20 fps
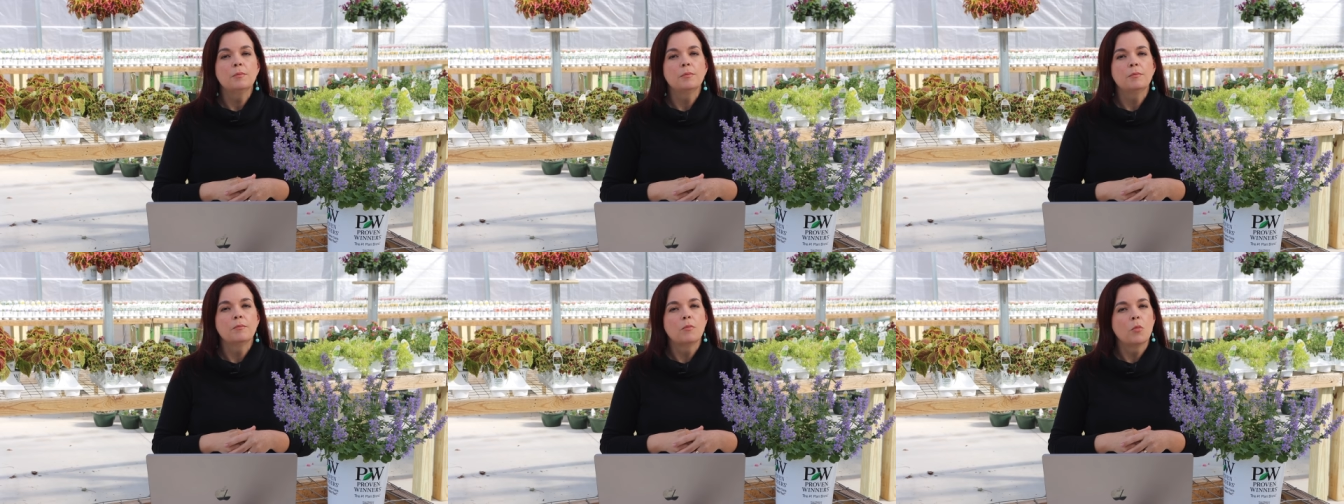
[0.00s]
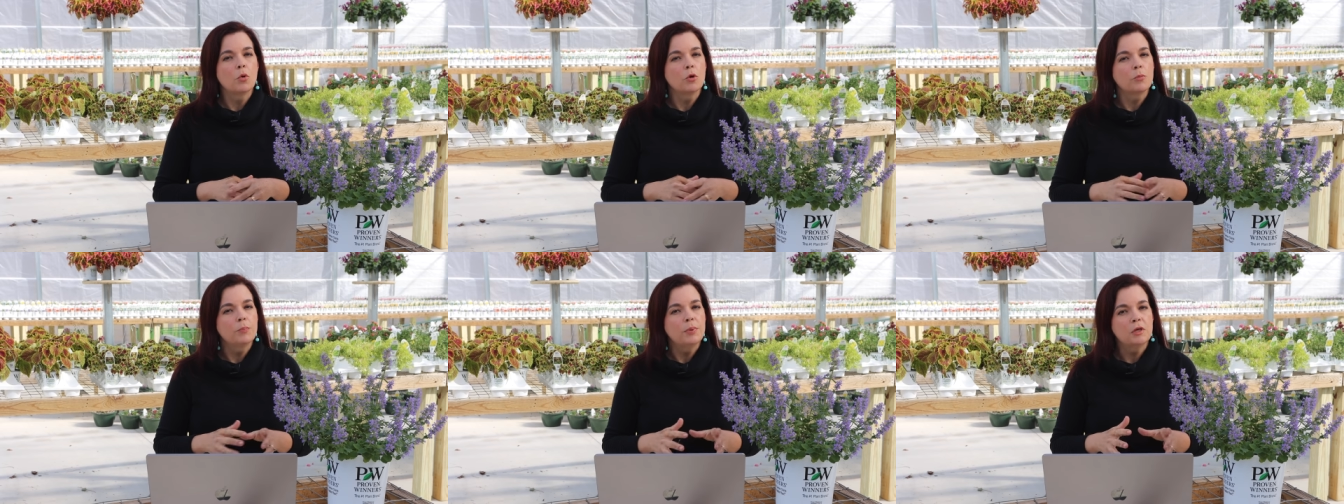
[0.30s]

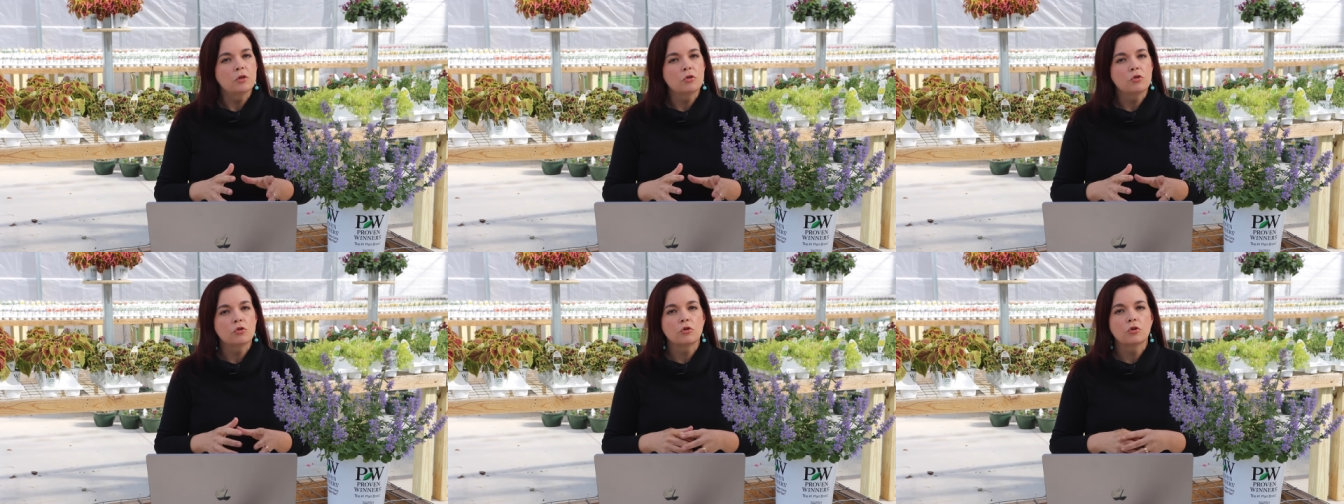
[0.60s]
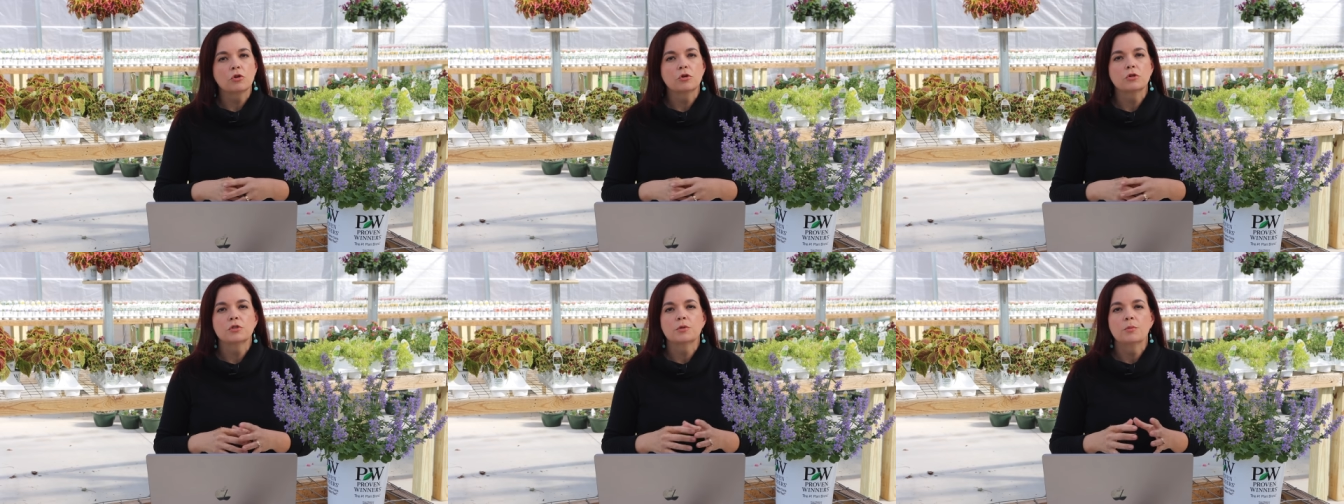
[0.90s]
more
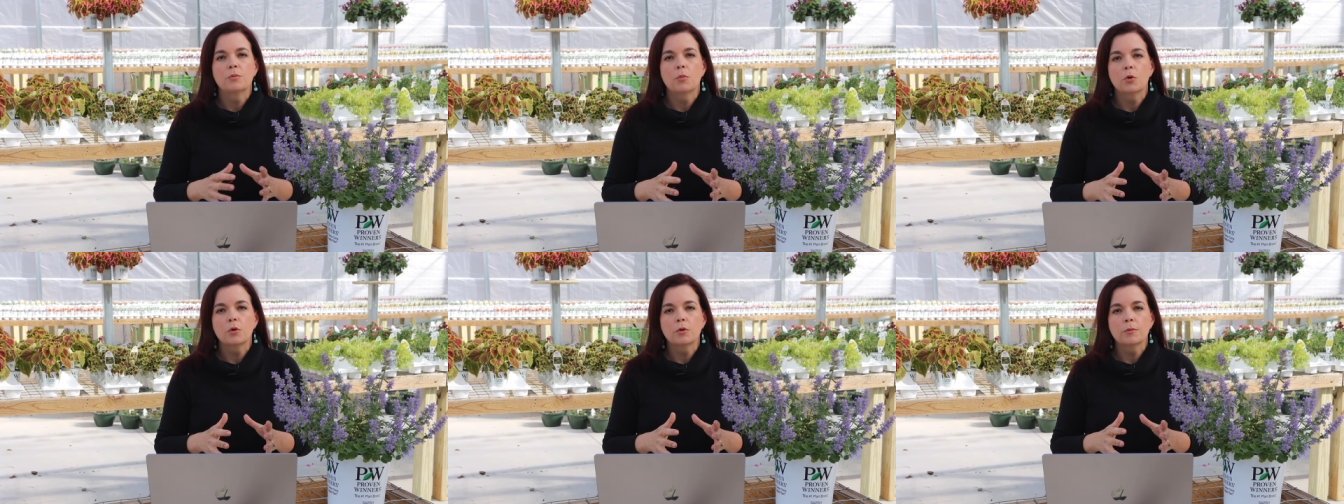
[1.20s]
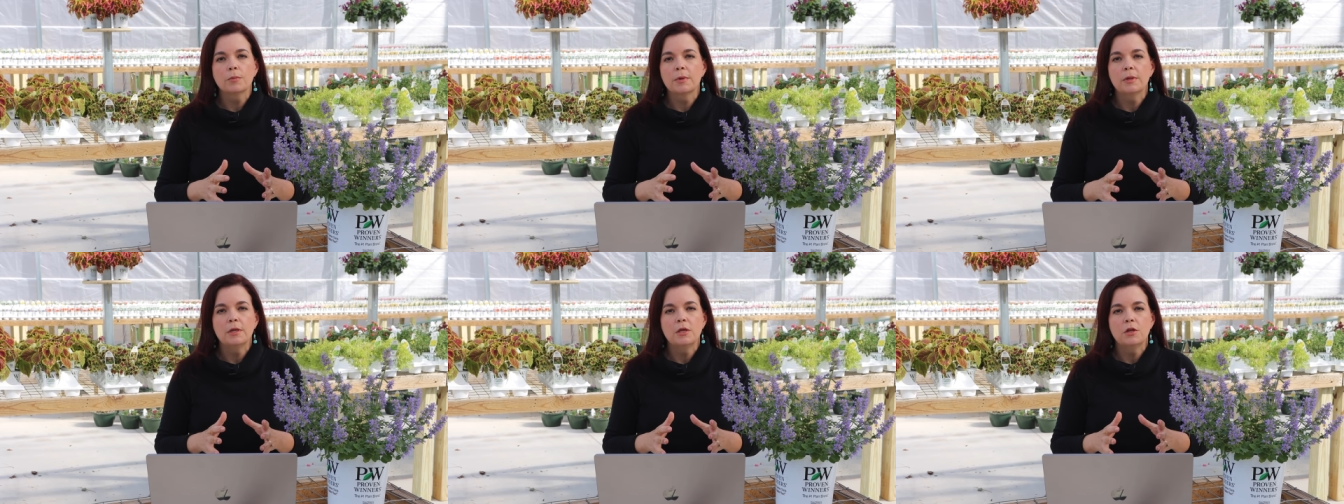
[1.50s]
pictures,
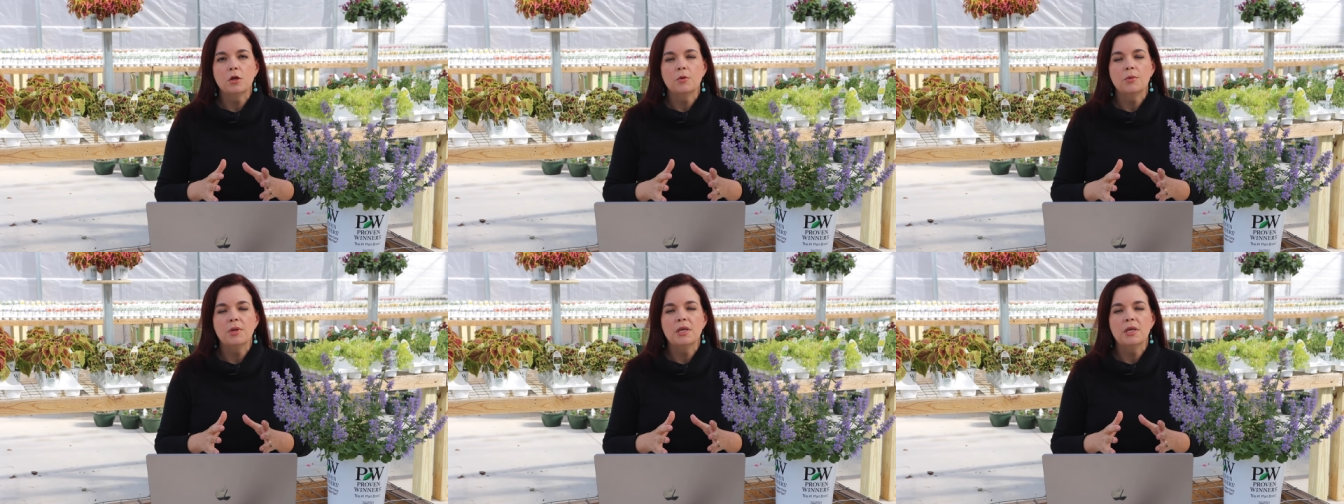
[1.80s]
more, you know,